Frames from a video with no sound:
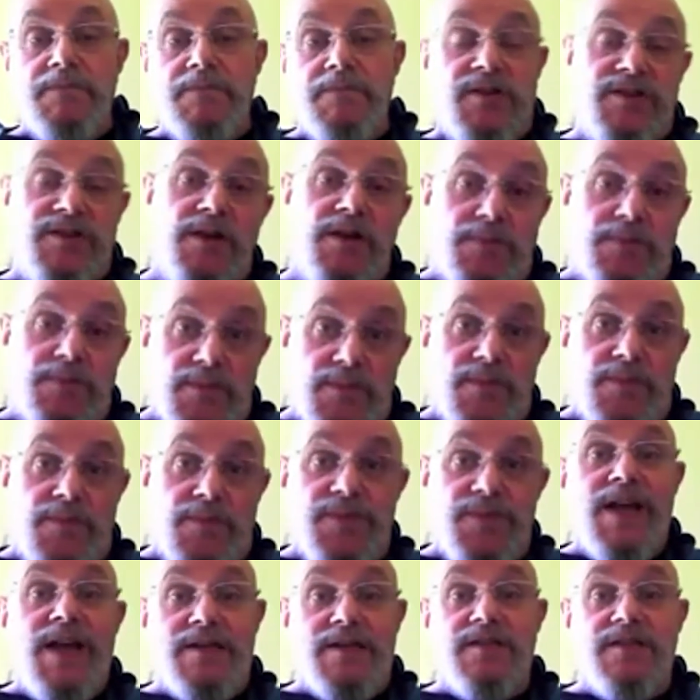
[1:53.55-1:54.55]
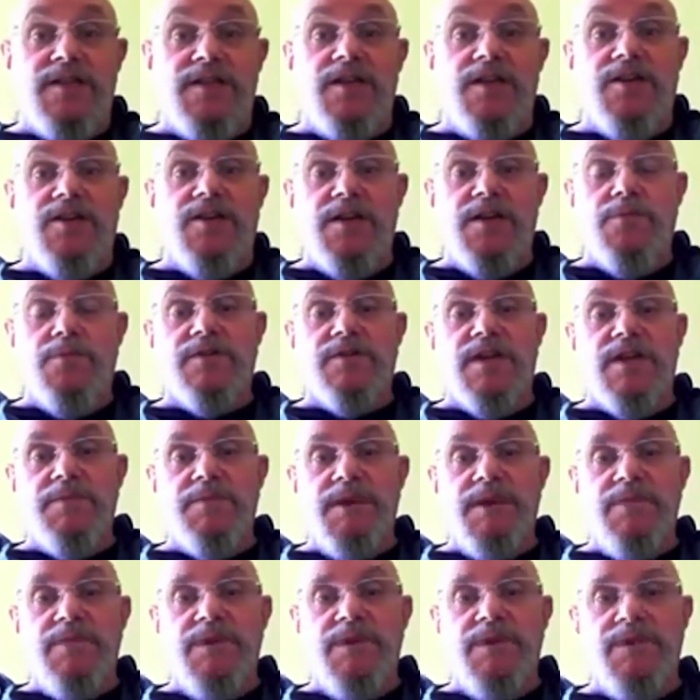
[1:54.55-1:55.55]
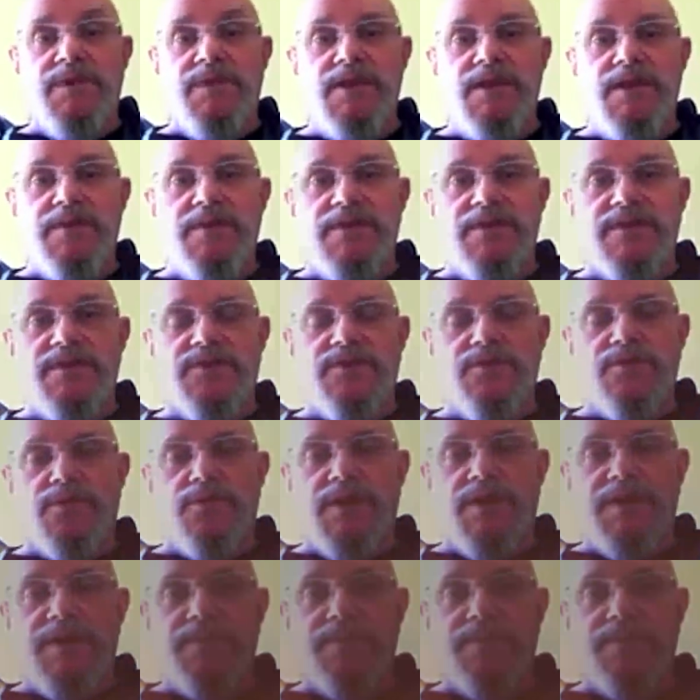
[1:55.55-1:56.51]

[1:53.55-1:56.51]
So that's essentially what I mean by the human story.